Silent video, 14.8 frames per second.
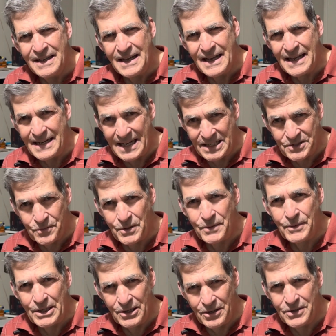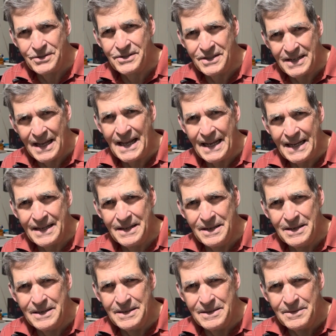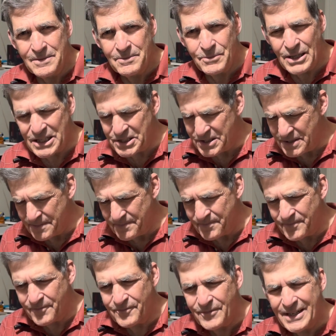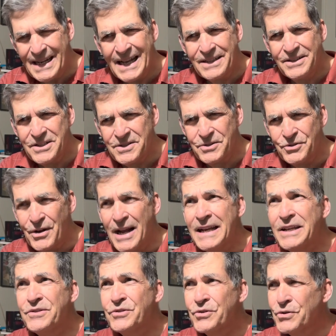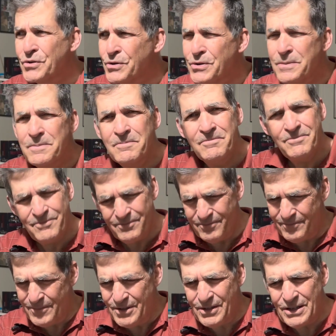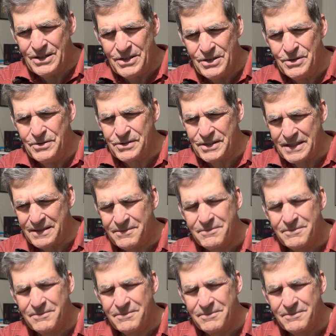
And that's what we learned today. Plus, we got this training tool. You can use it